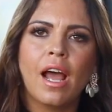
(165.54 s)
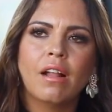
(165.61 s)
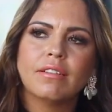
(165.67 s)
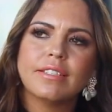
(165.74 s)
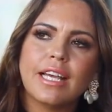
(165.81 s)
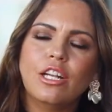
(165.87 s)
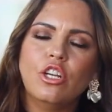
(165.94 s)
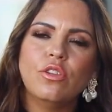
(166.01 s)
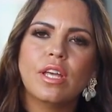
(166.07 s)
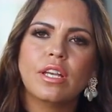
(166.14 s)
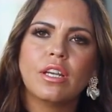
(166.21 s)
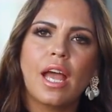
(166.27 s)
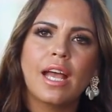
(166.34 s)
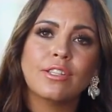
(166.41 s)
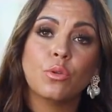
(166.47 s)
I'll tell you
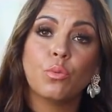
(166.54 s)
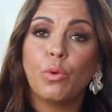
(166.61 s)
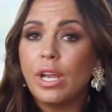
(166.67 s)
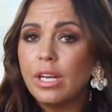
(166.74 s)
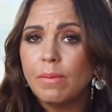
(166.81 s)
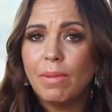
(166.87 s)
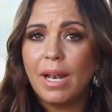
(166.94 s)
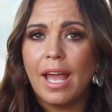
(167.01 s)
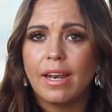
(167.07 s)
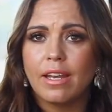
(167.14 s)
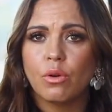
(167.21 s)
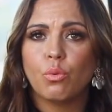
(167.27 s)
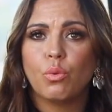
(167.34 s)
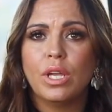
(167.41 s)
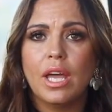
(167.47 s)
that as a wedding
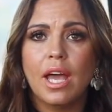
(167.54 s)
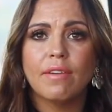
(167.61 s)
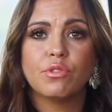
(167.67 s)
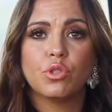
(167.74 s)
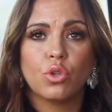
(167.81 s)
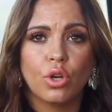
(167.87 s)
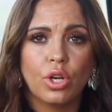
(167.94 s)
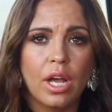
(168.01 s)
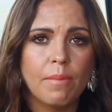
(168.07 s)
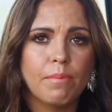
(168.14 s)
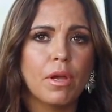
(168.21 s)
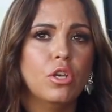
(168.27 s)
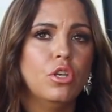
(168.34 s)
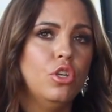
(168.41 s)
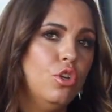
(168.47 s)
planner, we have sewn
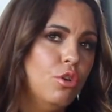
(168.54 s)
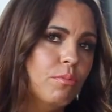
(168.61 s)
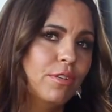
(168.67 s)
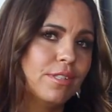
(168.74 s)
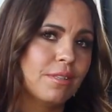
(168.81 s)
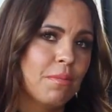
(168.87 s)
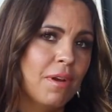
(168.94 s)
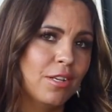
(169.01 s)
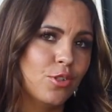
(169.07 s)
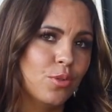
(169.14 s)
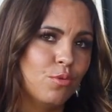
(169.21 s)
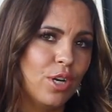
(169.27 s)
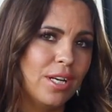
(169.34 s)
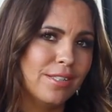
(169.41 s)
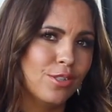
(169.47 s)
up numerous amounts
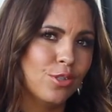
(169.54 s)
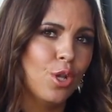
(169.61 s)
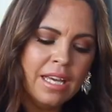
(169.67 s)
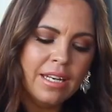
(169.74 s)
of dresses.